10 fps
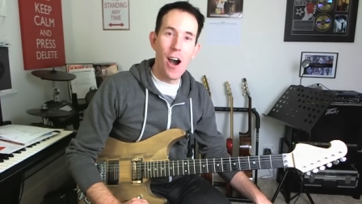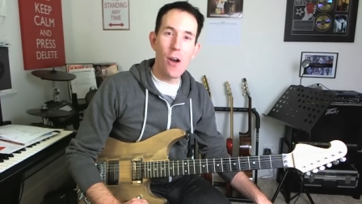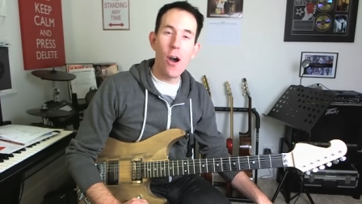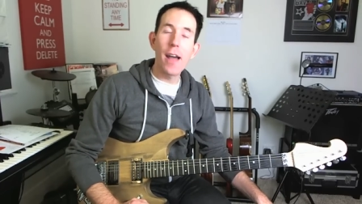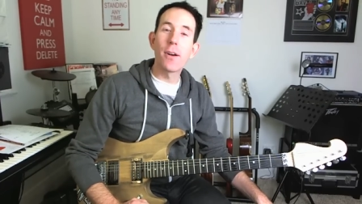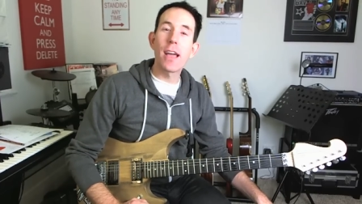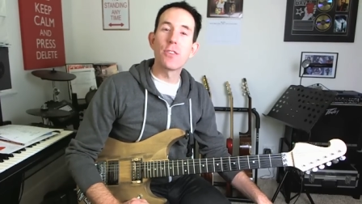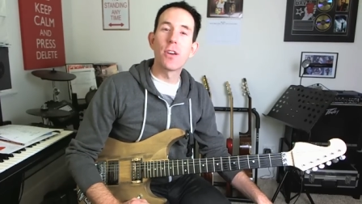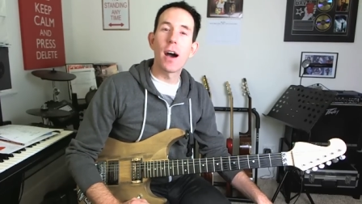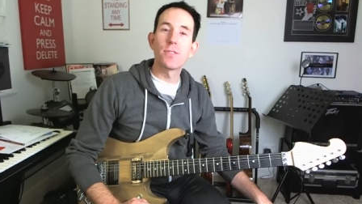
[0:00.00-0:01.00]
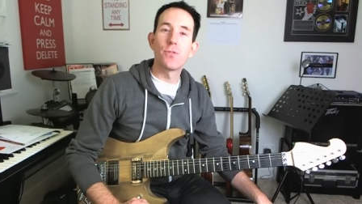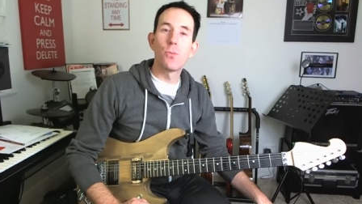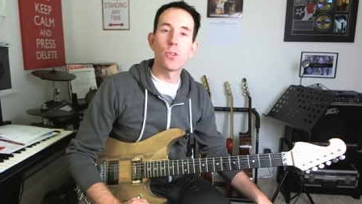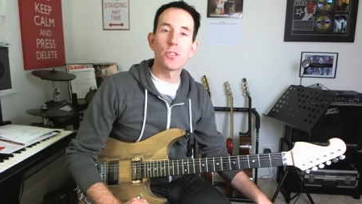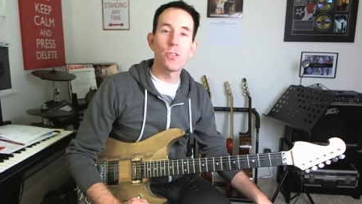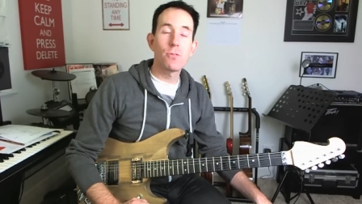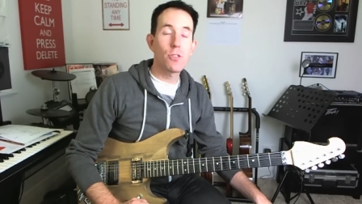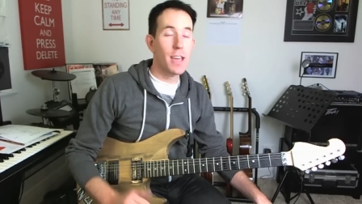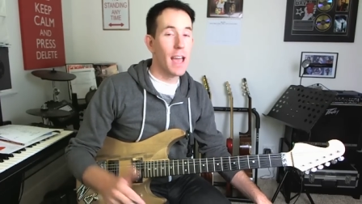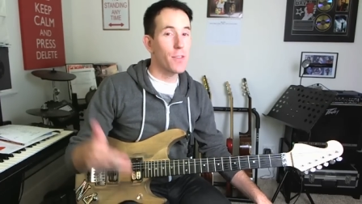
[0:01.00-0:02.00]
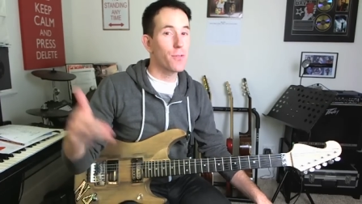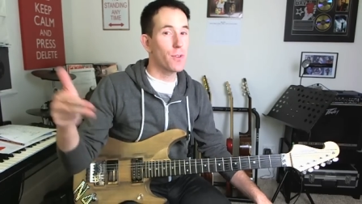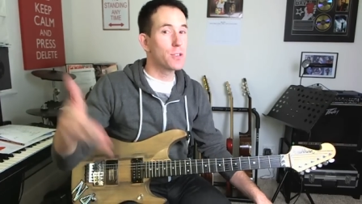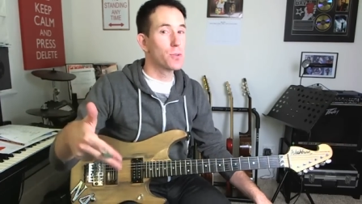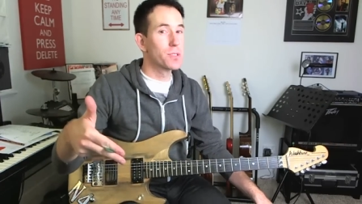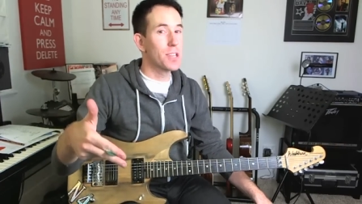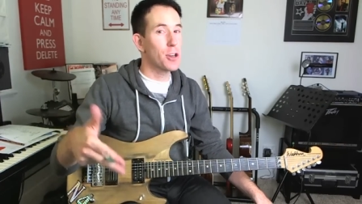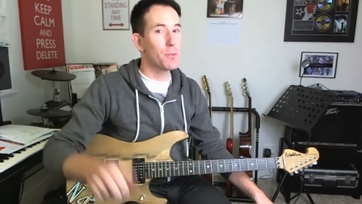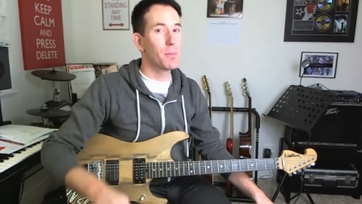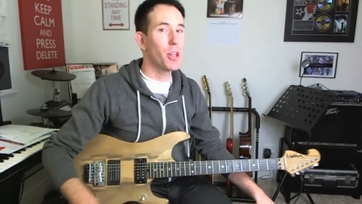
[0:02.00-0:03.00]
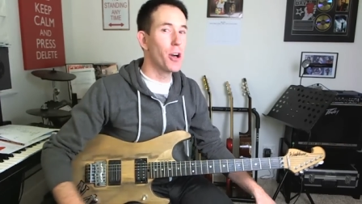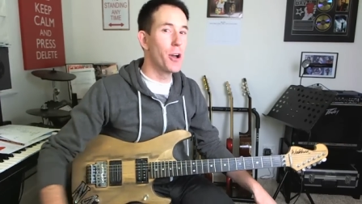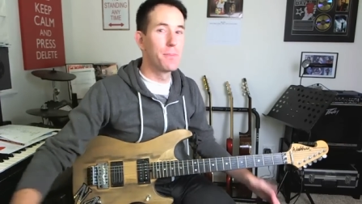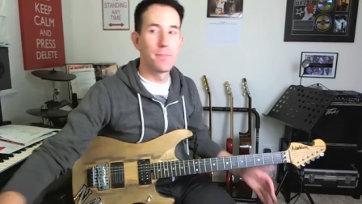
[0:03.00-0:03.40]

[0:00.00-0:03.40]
All right, I'll catch you guys for more soon. Check out the free tools section below.